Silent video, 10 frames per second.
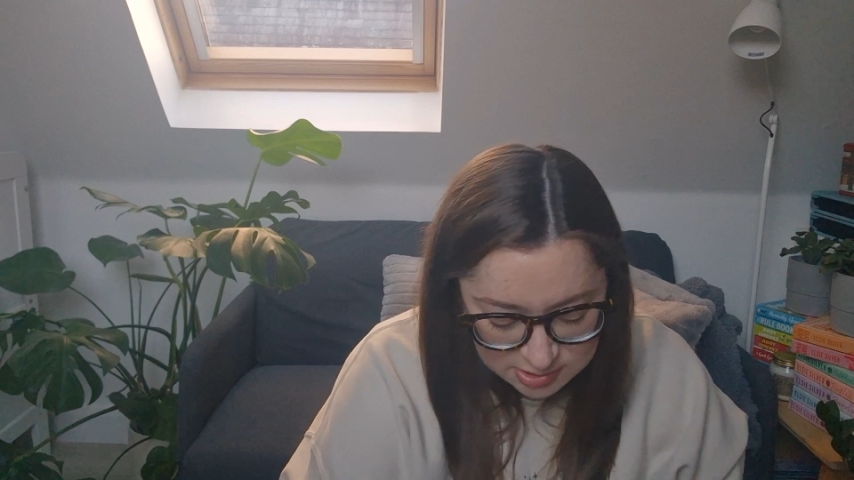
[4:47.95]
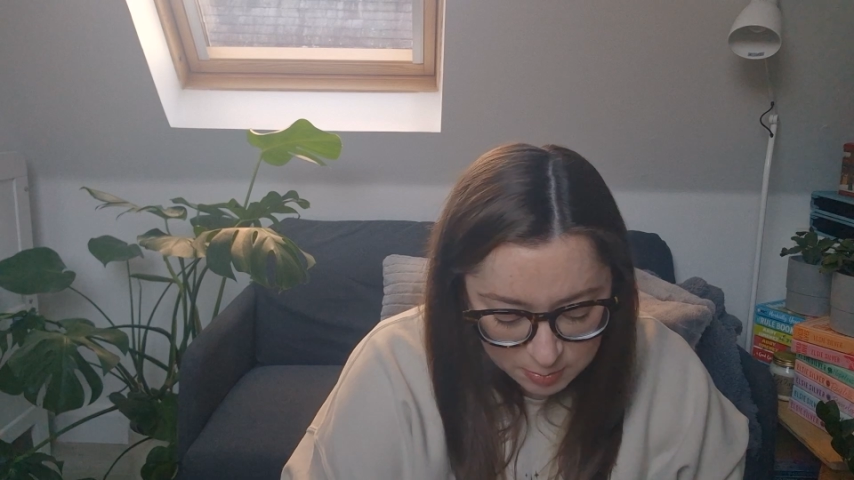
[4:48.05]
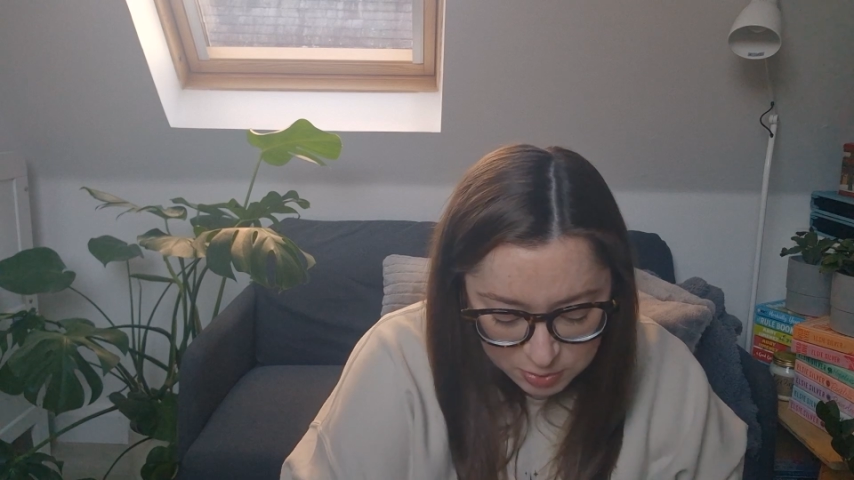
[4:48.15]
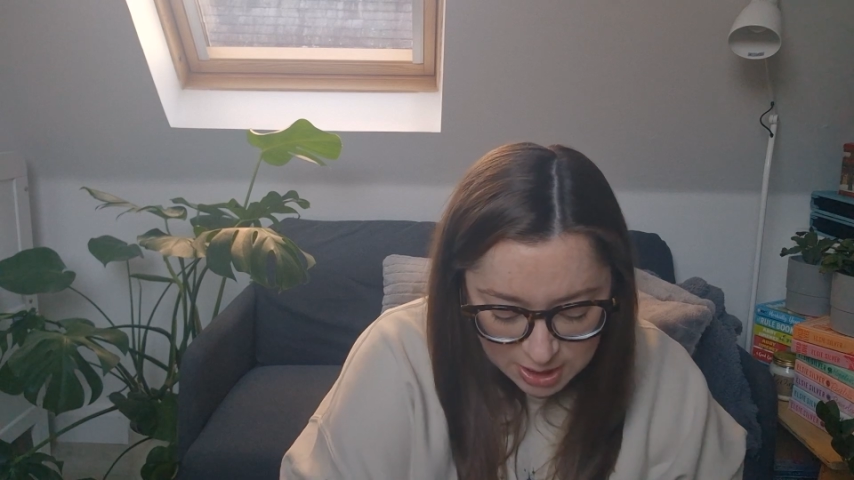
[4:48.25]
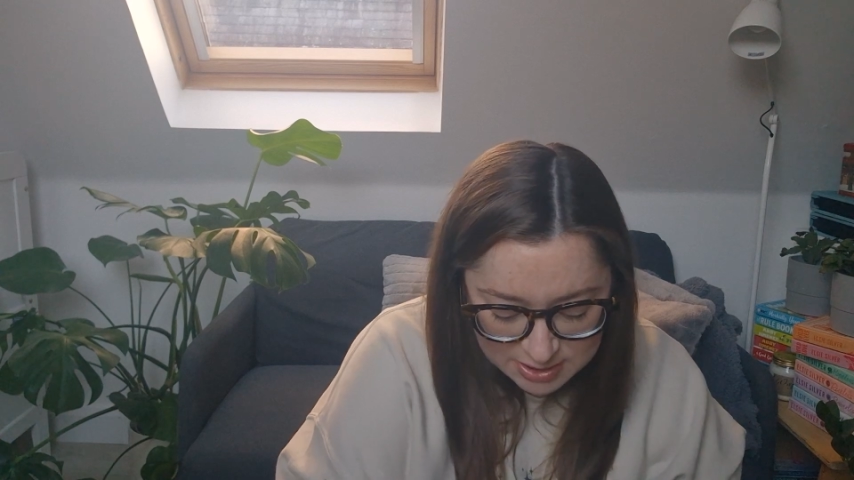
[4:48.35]

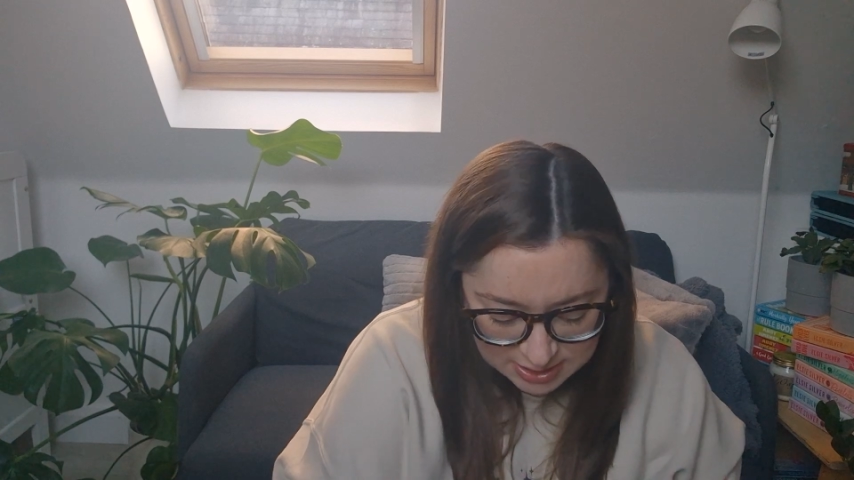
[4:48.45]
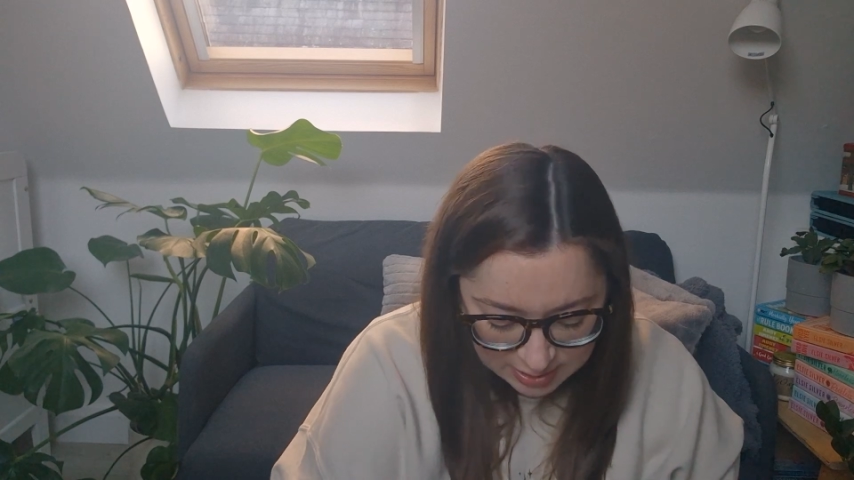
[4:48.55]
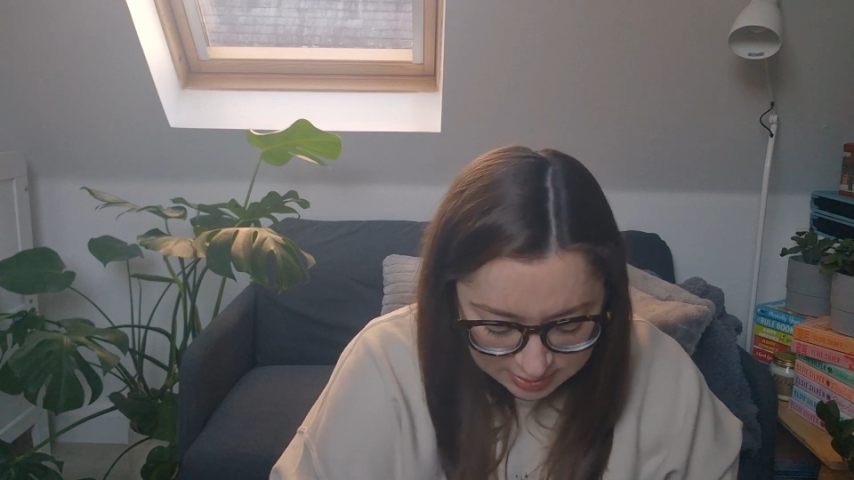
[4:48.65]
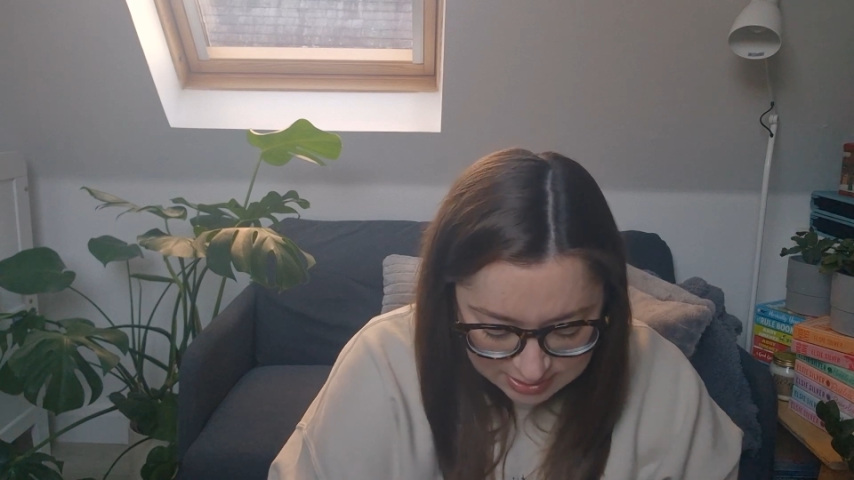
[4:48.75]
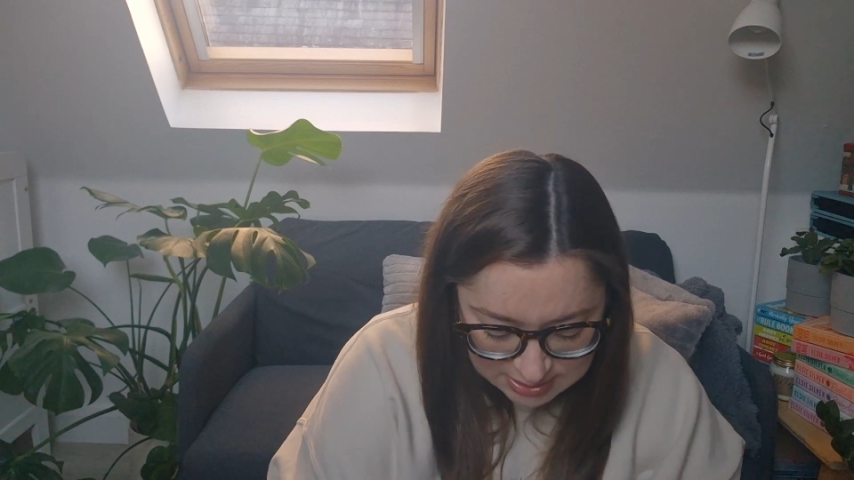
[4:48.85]
some
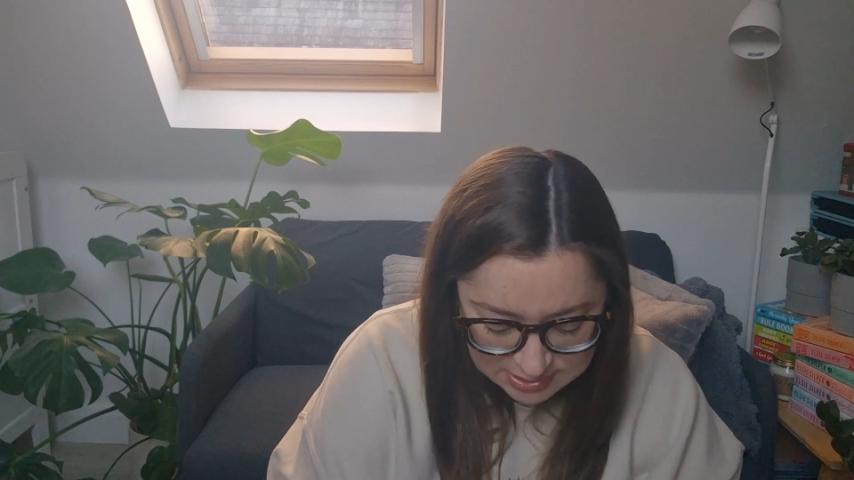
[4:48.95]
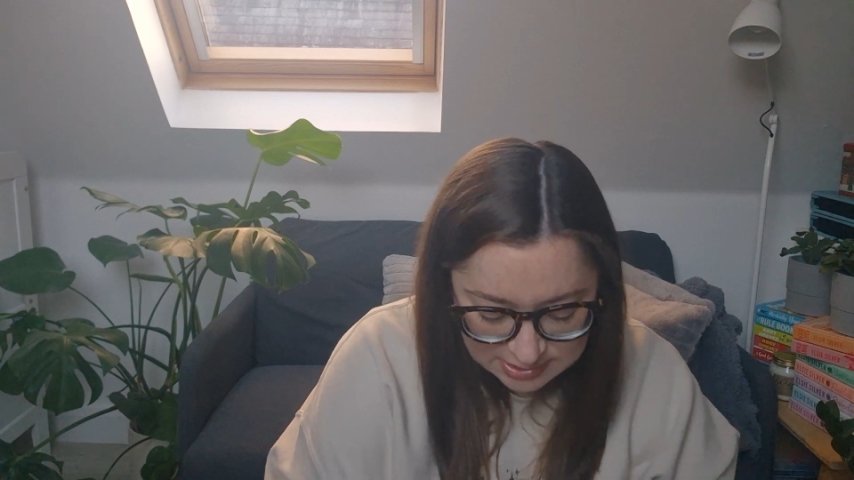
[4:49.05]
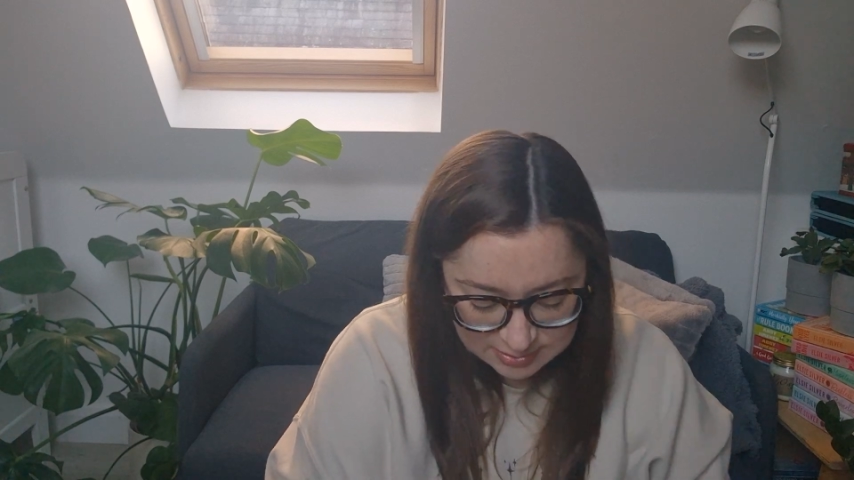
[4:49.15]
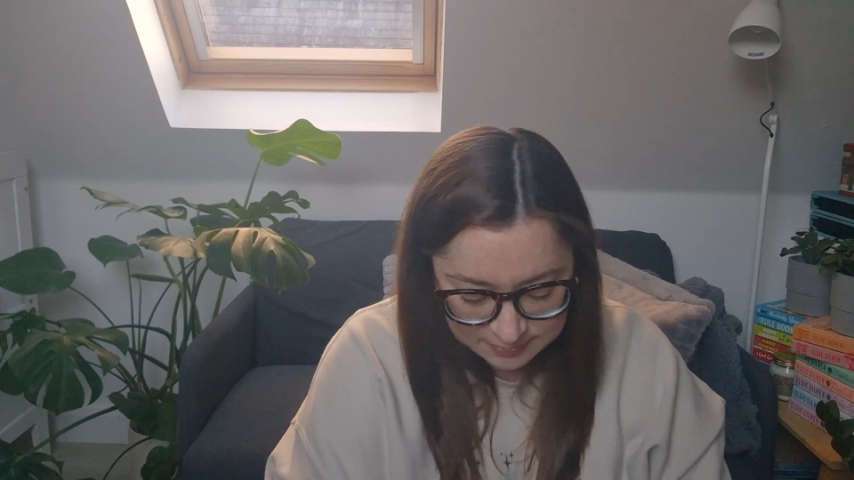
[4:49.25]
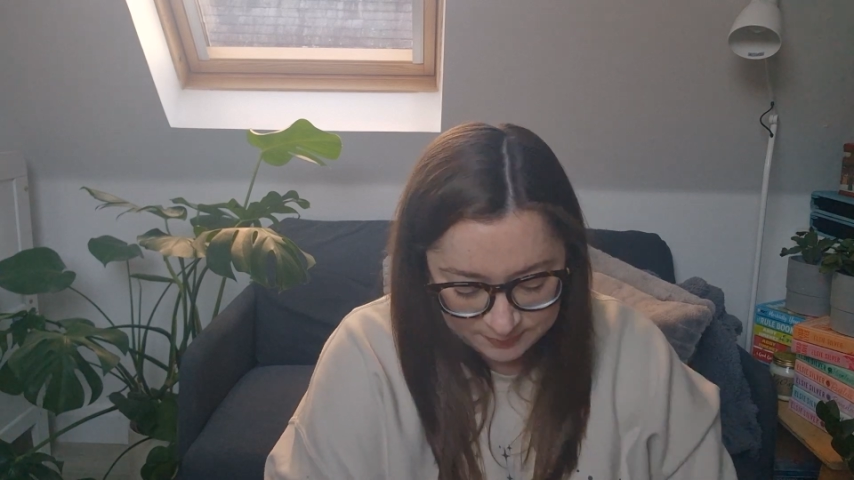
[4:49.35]
practicalities.